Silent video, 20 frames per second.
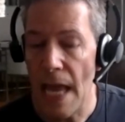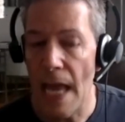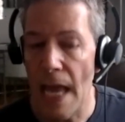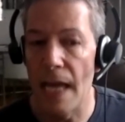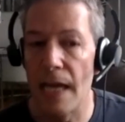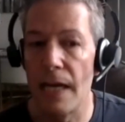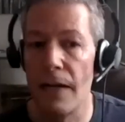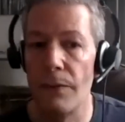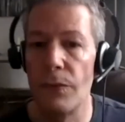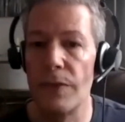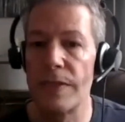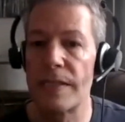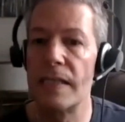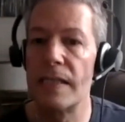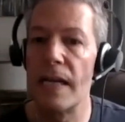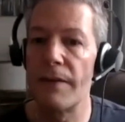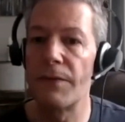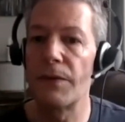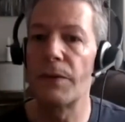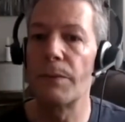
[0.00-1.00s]
and it yes. was
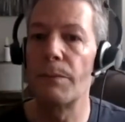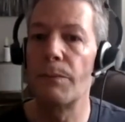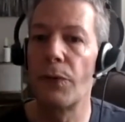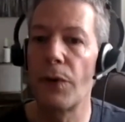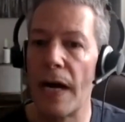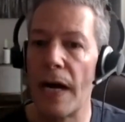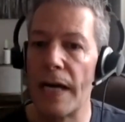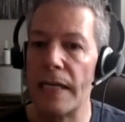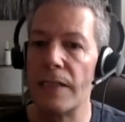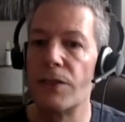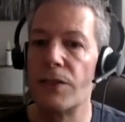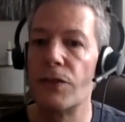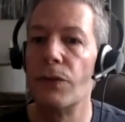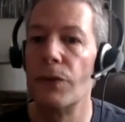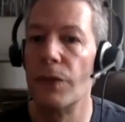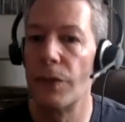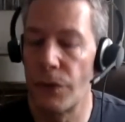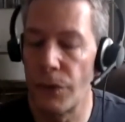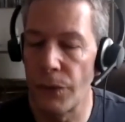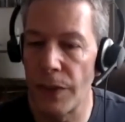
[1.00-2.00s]
never brought into
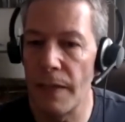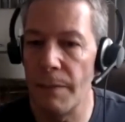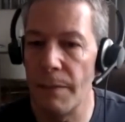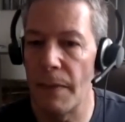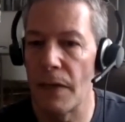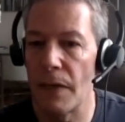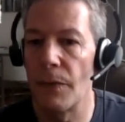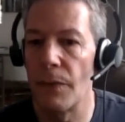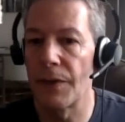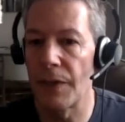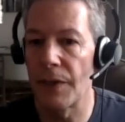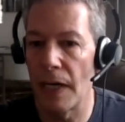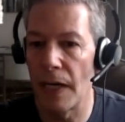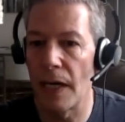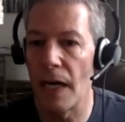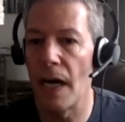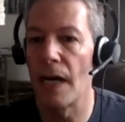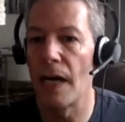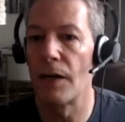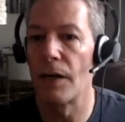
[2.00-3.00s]
agreement with our
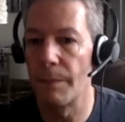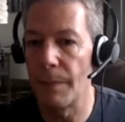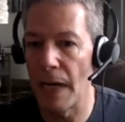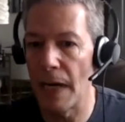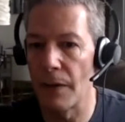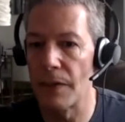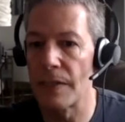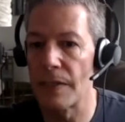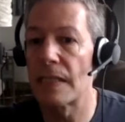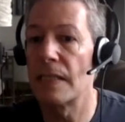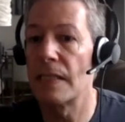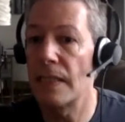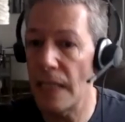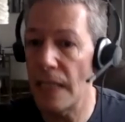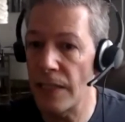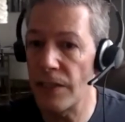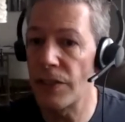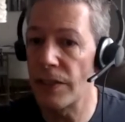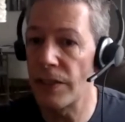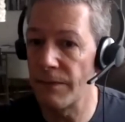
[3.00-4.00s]
higher powers
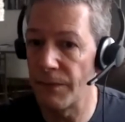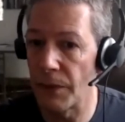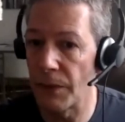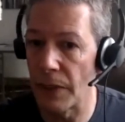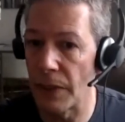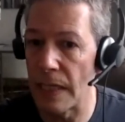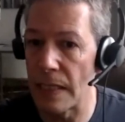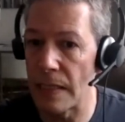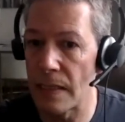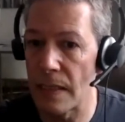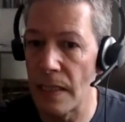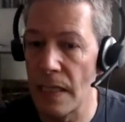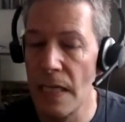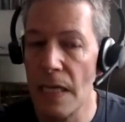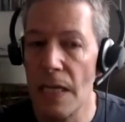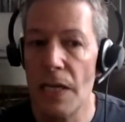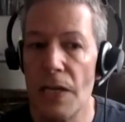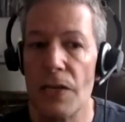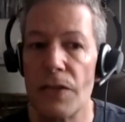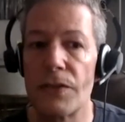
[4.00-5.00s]
intention for us right.